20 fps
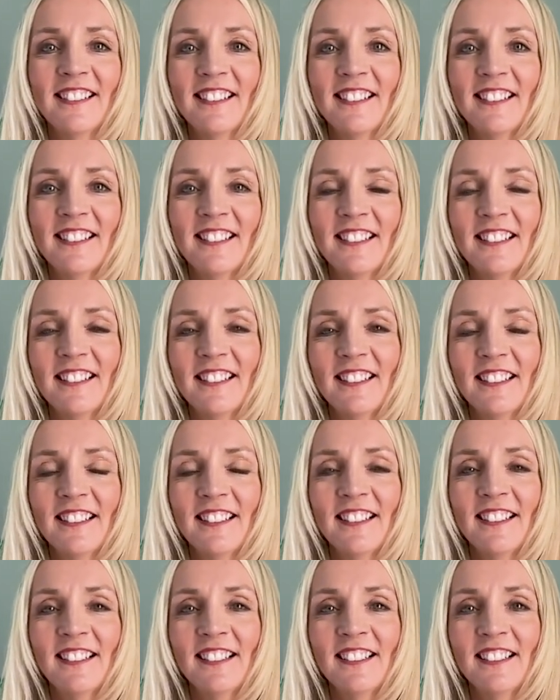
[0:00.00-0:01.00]

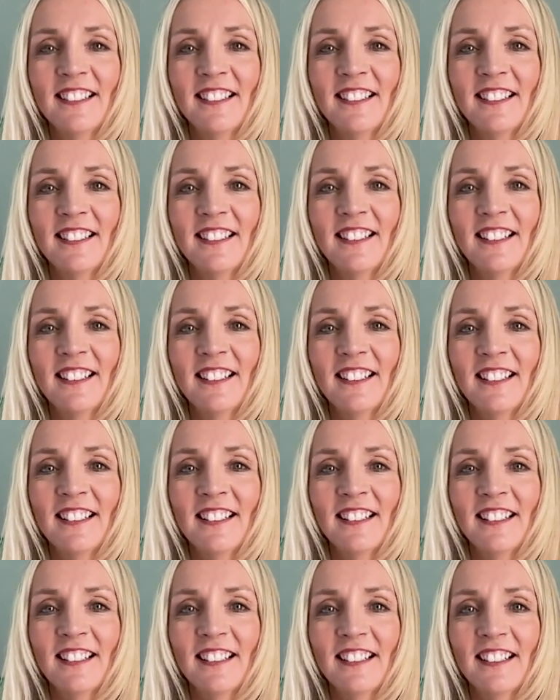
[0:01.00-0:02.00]

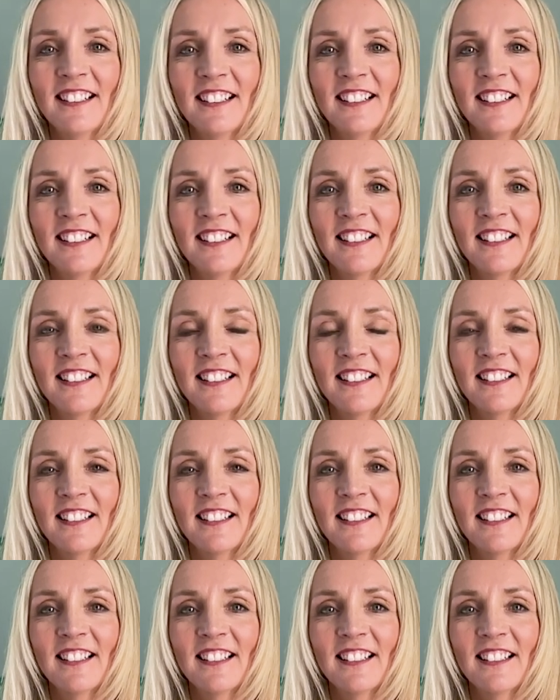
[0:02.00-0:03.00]

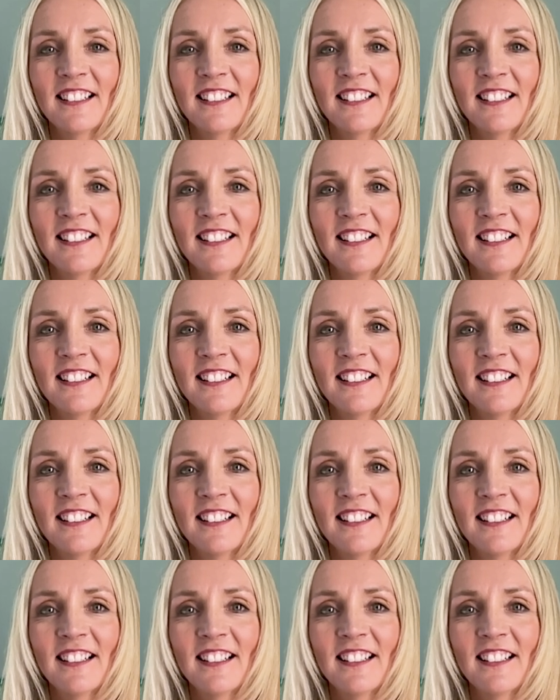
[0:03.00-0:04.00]

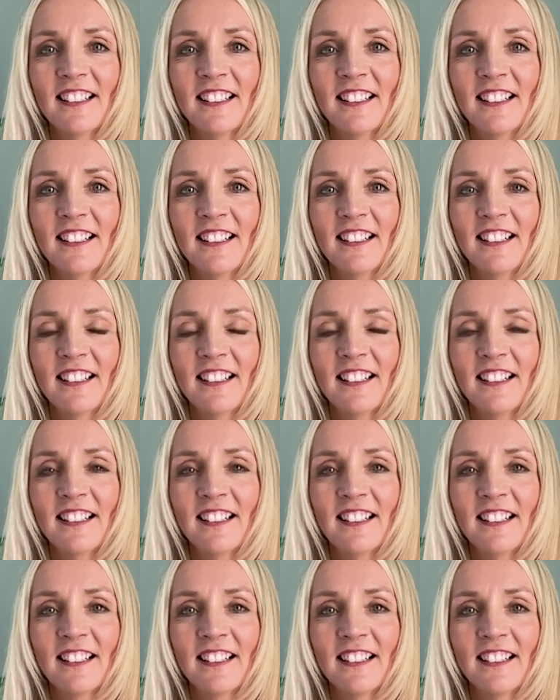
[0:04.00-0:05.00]

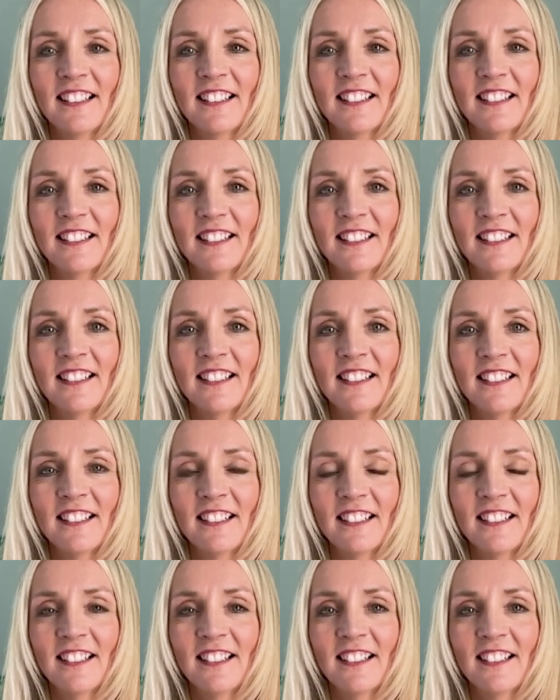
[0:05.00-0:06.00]

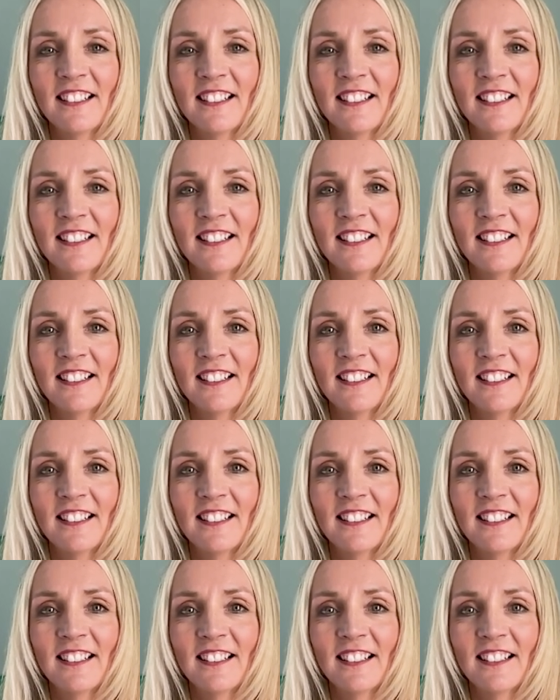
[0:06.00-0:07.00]

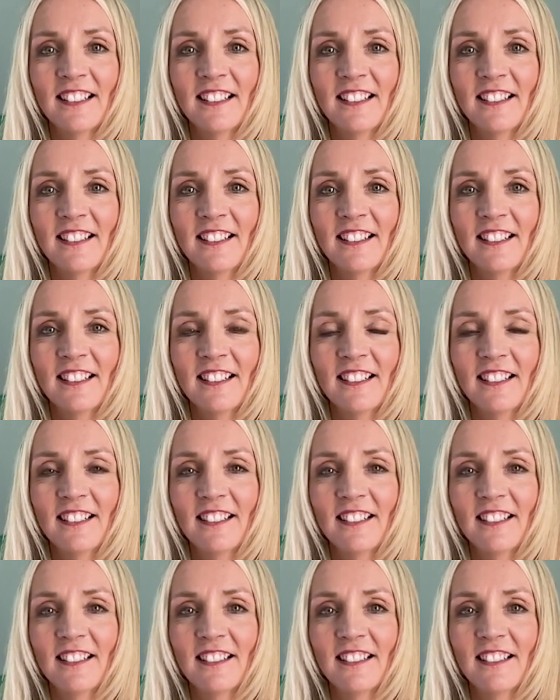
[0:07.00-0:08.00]
(silent)